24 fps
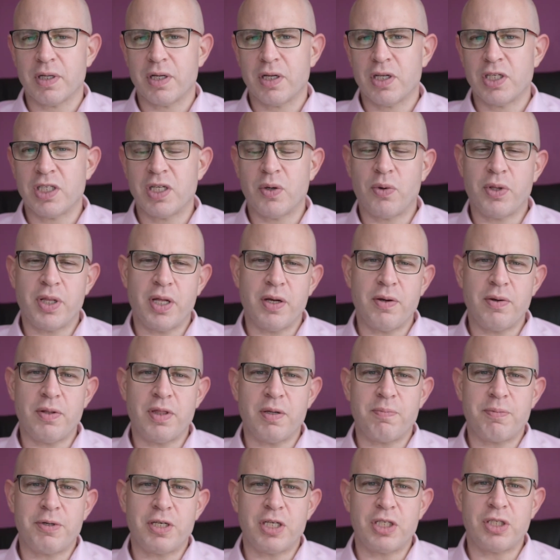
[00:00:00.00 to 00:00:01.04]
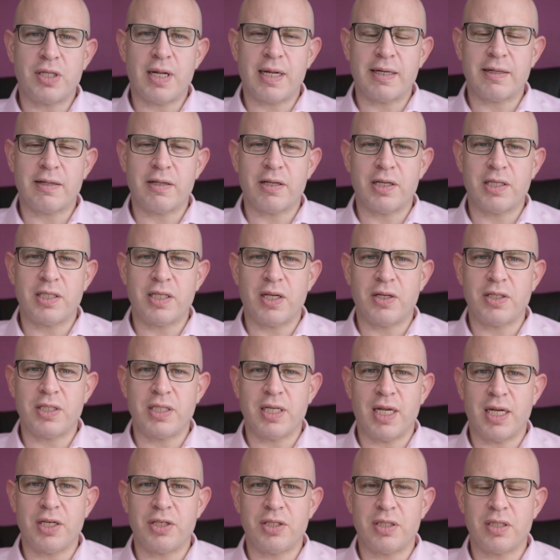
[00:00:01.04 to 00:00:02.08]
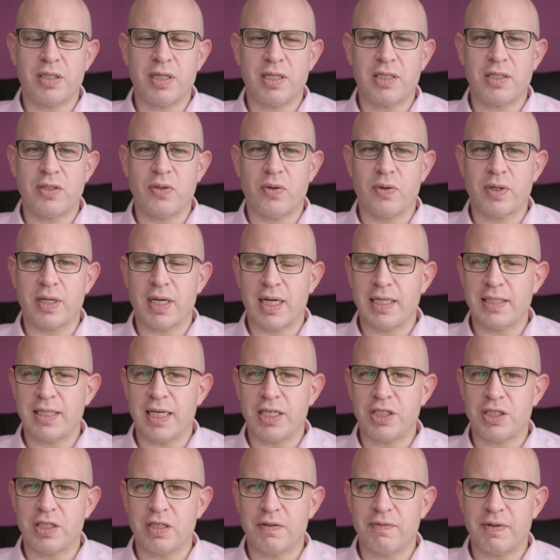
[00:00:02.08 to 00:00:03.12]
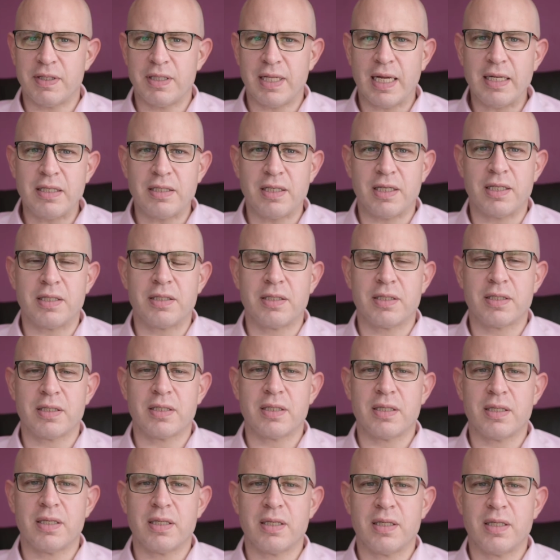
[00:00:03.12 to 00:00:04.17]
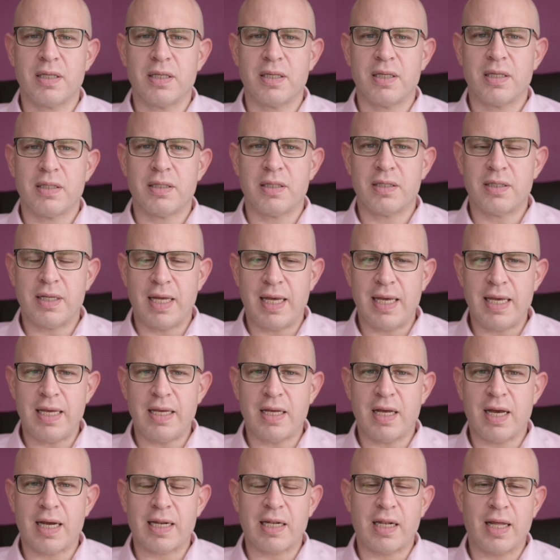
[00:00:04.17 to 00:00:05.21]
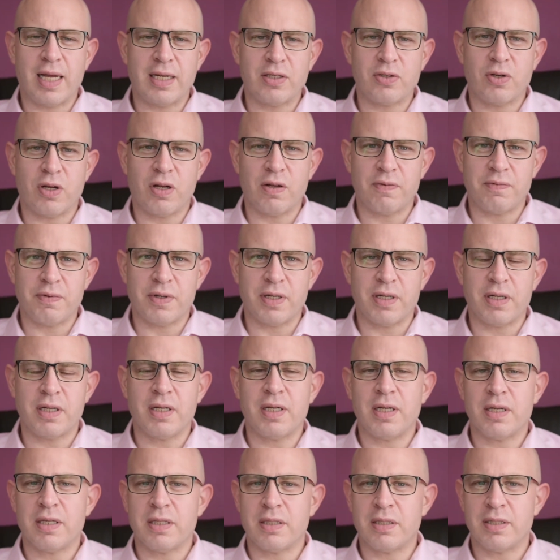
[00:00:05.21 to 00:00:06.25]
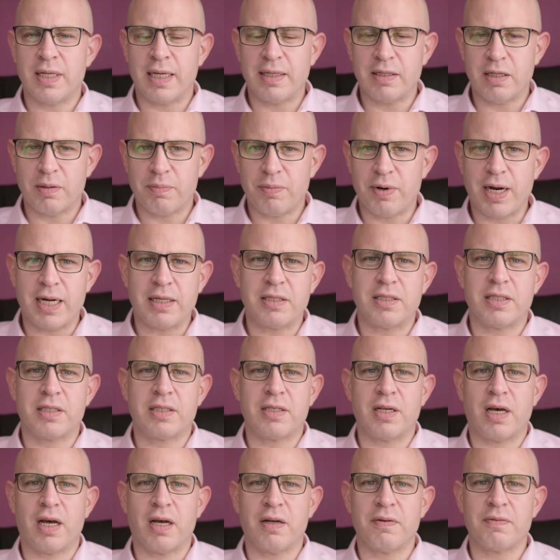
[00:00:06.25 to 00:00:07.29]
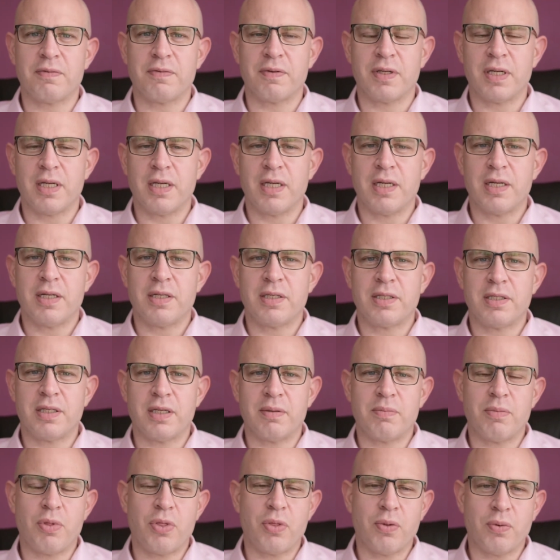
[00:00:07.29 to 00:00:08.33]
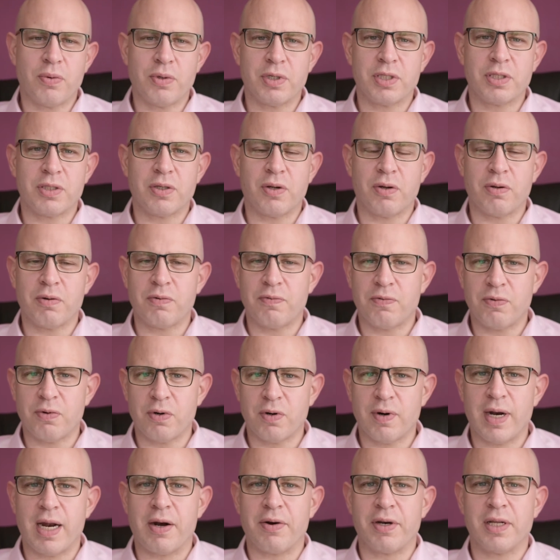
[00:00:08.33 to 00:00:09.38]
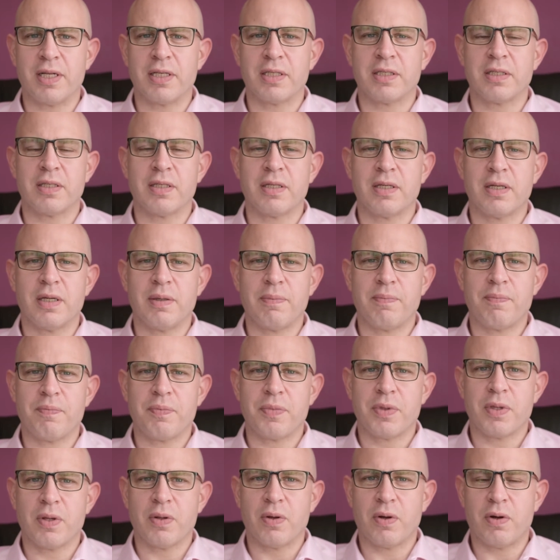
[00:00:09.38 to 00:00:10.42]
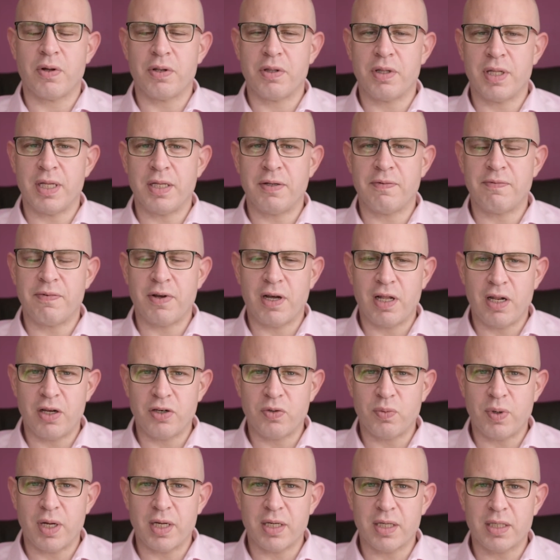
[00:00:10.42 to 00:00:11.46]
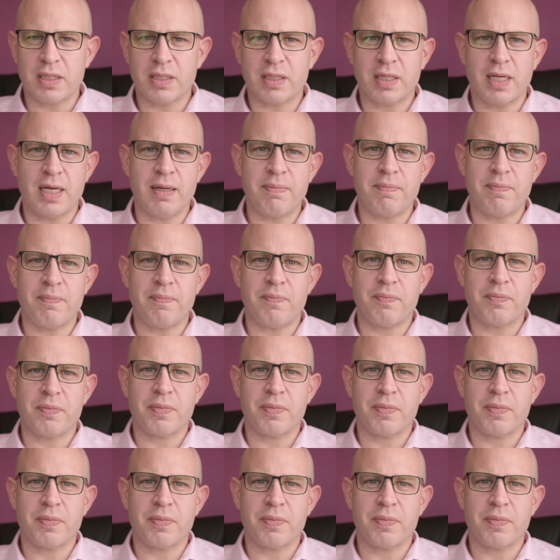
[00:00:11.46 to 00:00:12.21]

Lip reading: So although the British Dental Association is an organisation for dentists, today I'd like to offer dental practice staff some thoughts on 4 areas: on the furloughed workers scheme,